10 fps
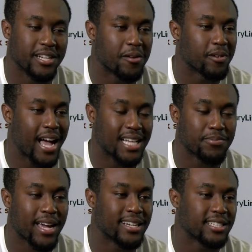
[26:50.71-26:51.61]
You know, guys
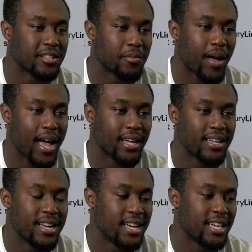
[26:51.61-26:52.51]
patting us on the back,
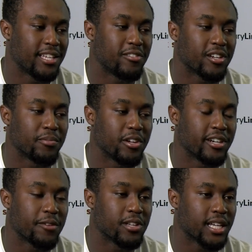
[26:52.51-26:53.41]
you know,
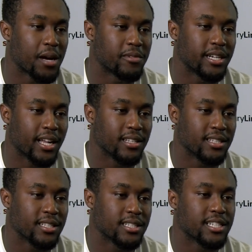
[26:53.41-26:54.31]
community really coming
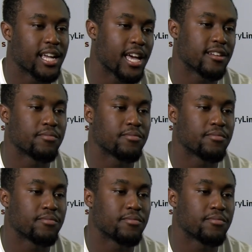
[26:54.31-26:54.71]
together.